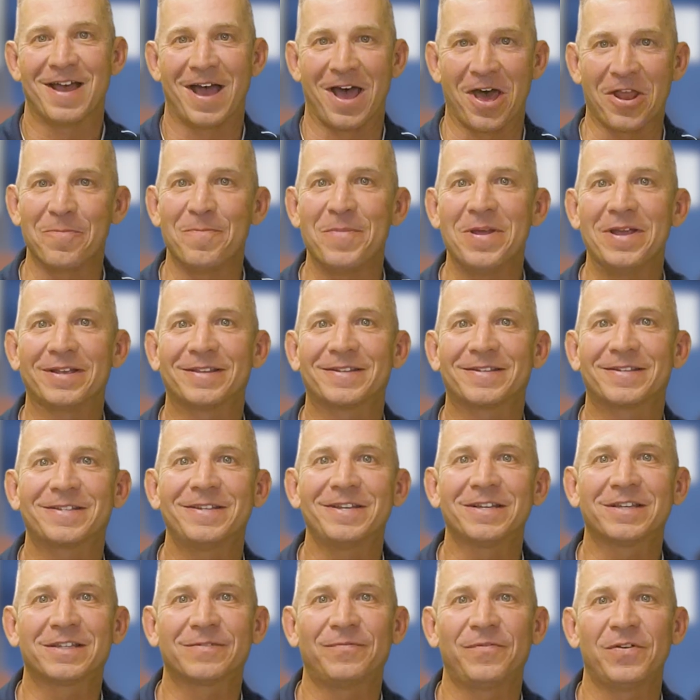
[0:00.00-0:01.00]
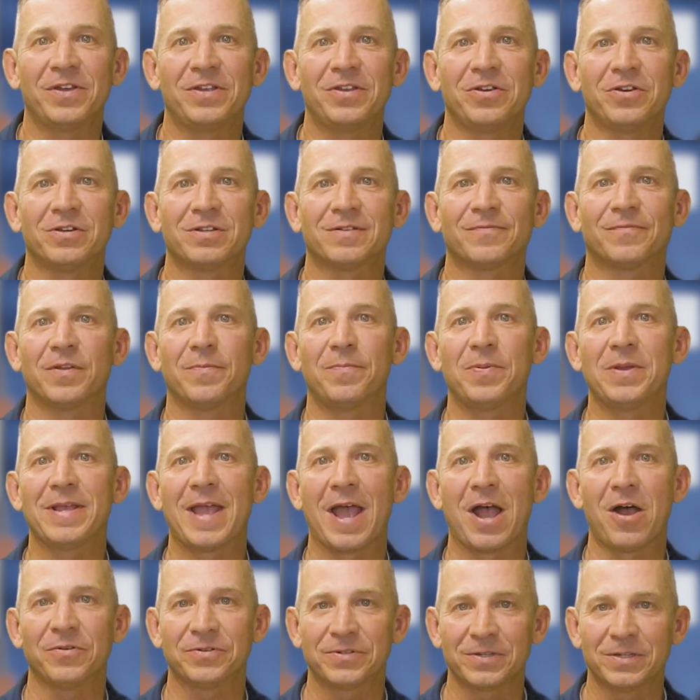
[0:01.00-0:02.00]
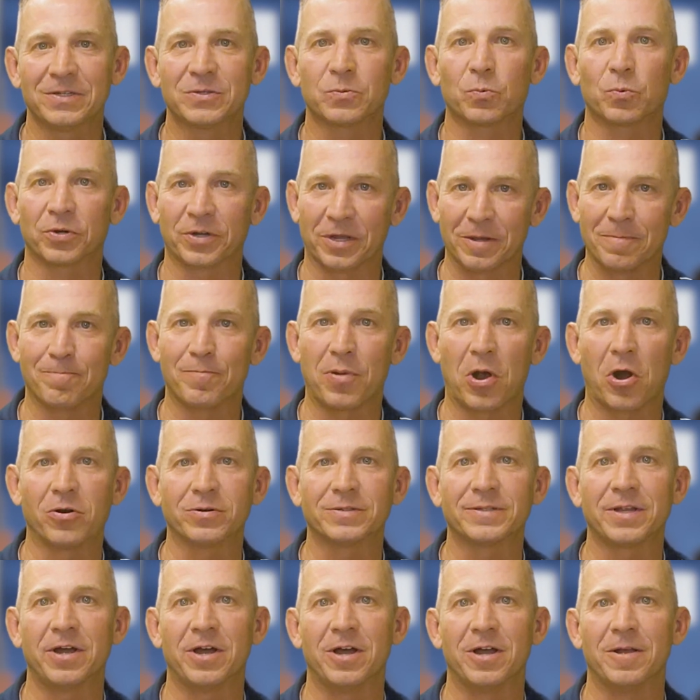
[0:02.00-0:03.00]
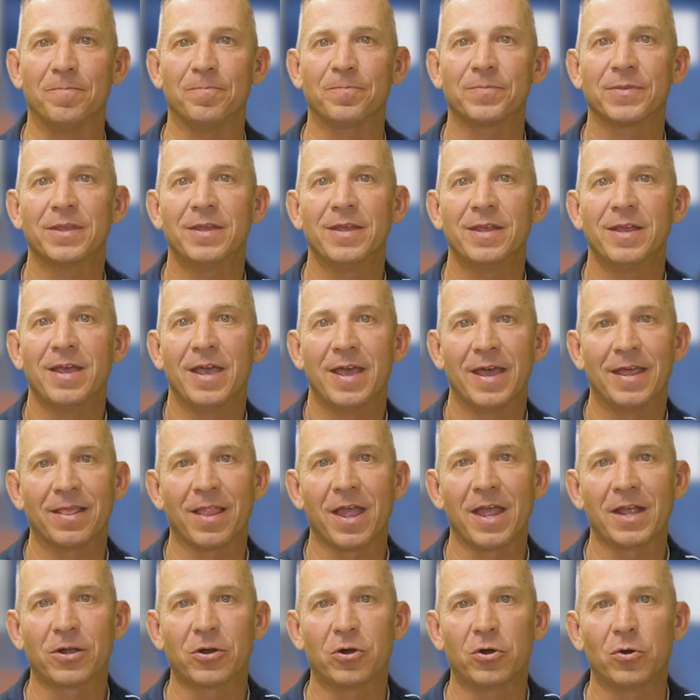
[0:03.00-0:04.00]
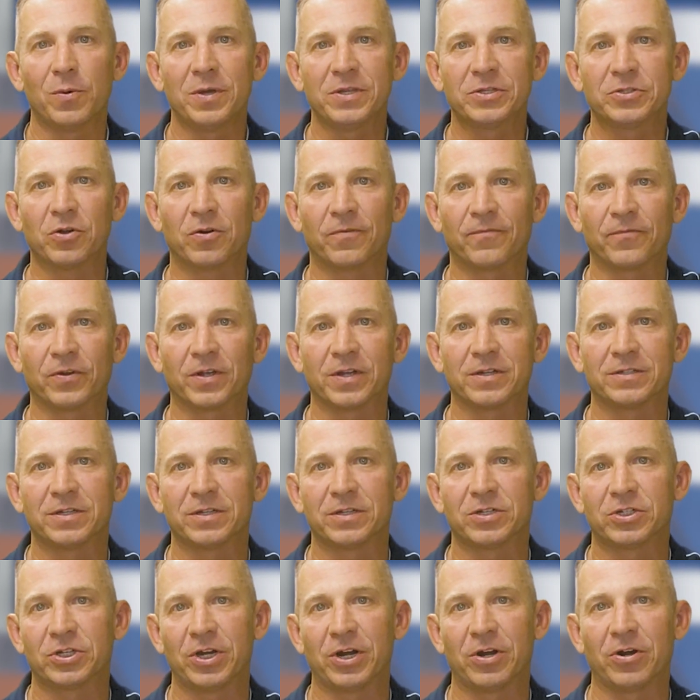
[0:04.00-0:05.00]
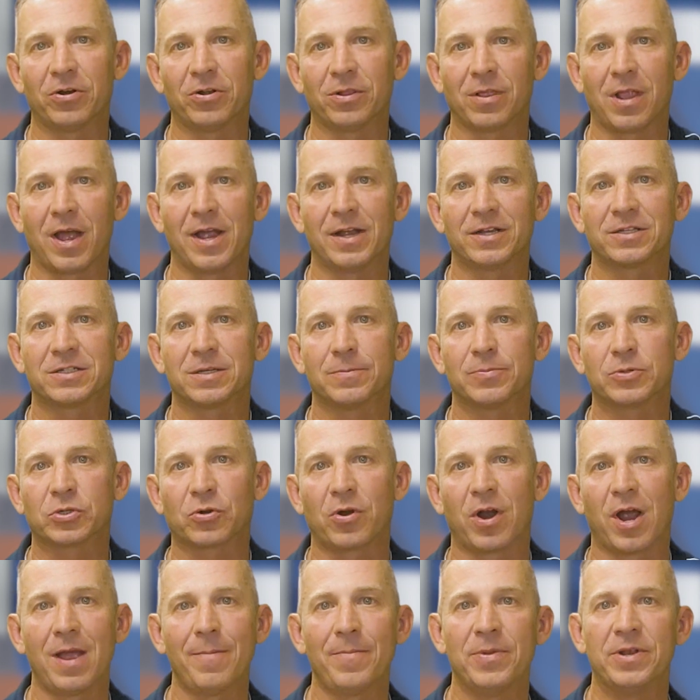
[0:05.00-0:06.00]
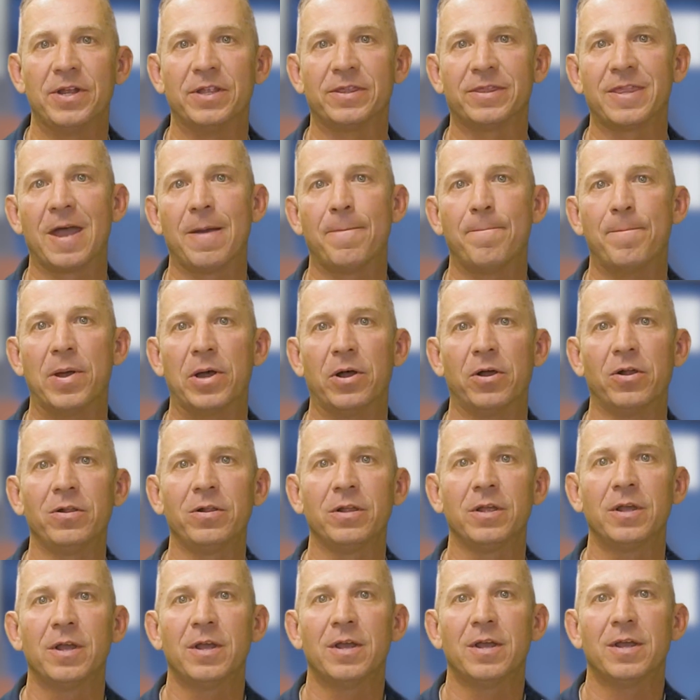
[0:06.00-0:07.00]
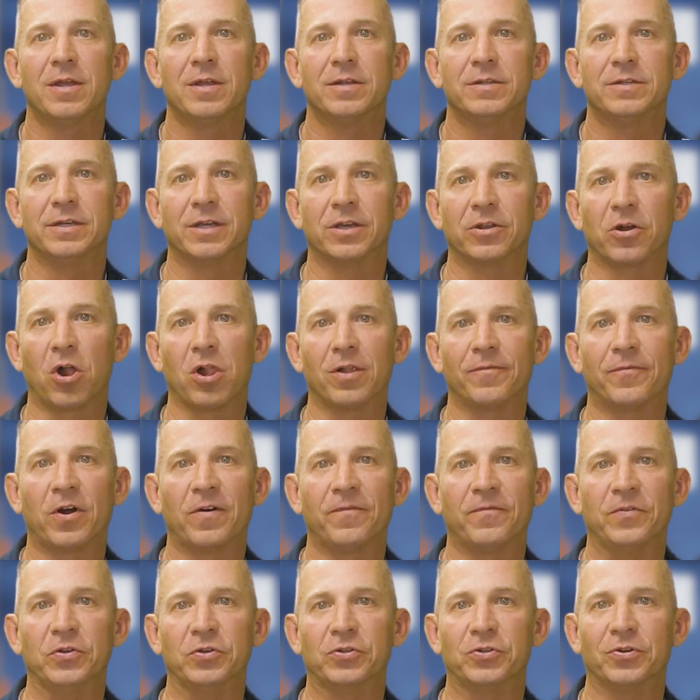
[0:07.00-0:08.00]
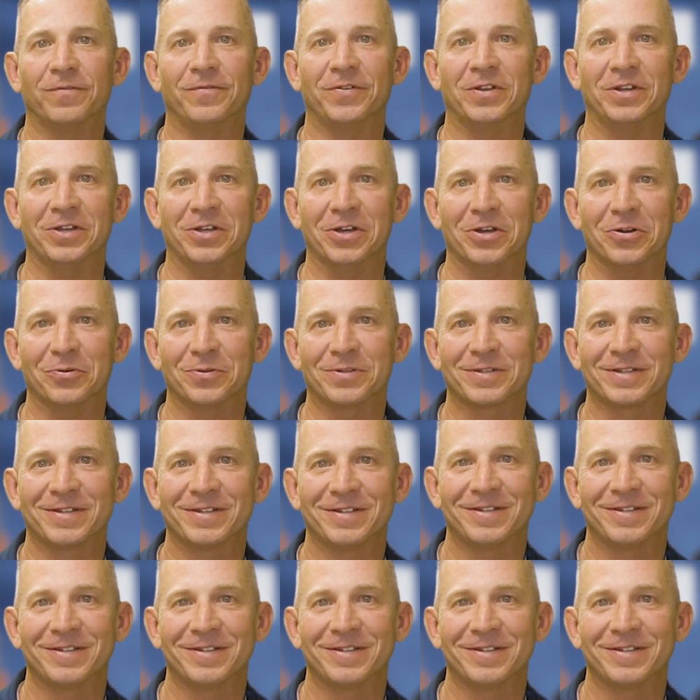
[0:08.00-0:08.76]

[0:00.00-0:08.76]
how to make six figures flipping houses working part-time. And like always, don't forget to share, like, subscribe, and hit that bell to get all of our future videos.